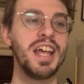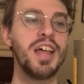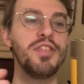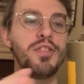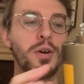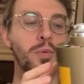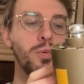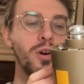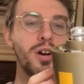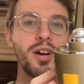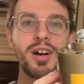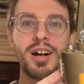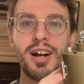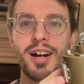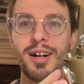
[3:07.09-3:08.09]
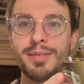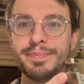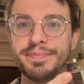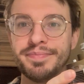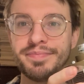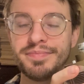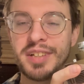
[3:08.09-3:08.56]
There were
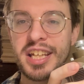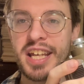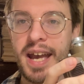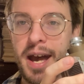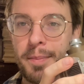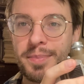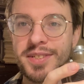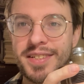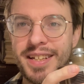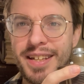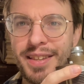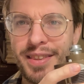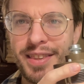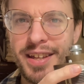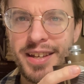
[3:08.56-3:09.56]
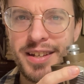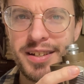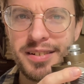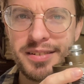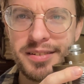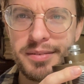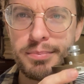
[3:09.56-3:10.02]
gaps in the
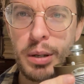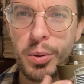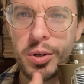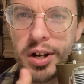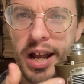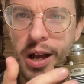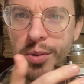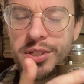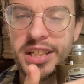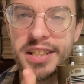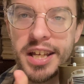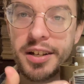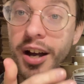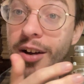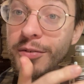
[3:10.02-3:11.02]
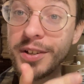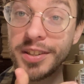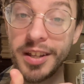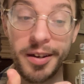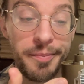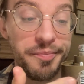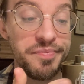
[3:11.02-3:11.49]
motor housing. They covered
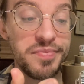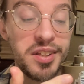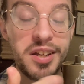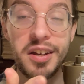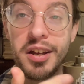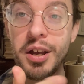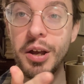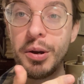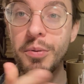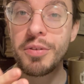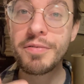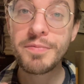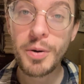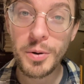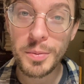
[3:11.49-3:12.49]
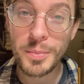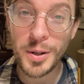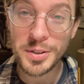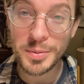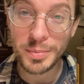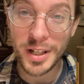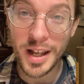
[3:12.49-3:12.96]
them with
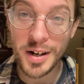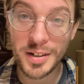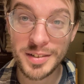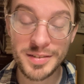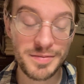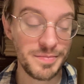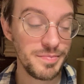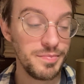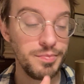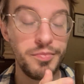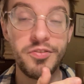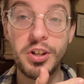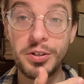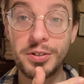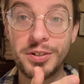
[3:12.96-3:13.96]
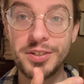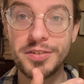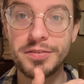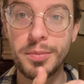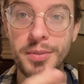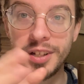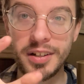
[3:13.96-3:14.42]
photomultiplier filters
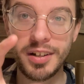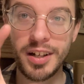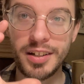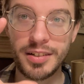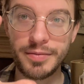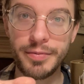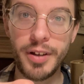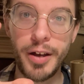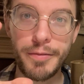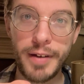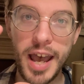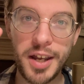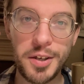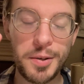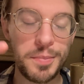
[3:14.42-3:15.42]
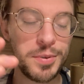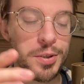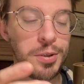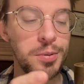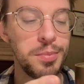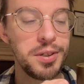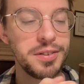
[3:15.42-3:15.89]
from a vacuum
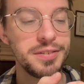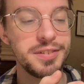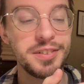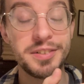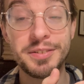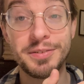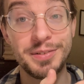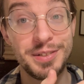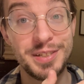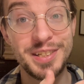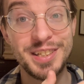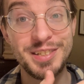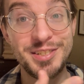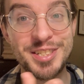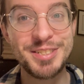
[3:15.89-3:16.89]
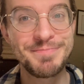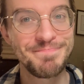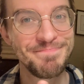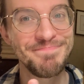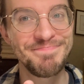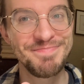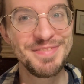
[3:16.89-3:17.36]
tube. It's
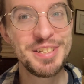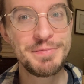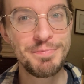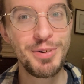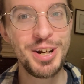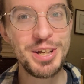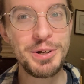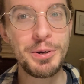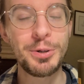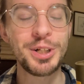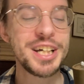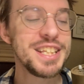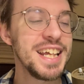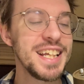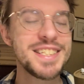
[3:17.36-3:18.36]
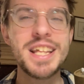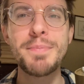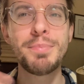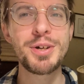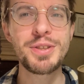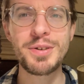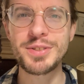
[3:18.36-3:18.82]
pretty cool looking things. They
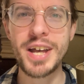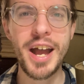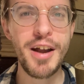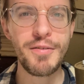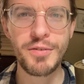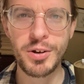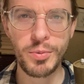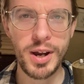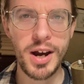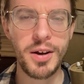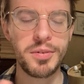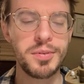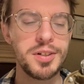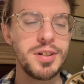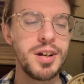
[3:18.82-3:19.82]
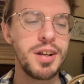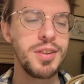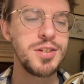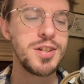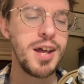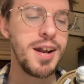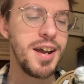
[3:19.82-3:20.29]
put those everywhere in Return of the
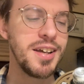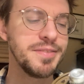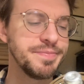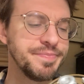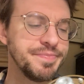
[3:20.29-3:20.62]
Jedi.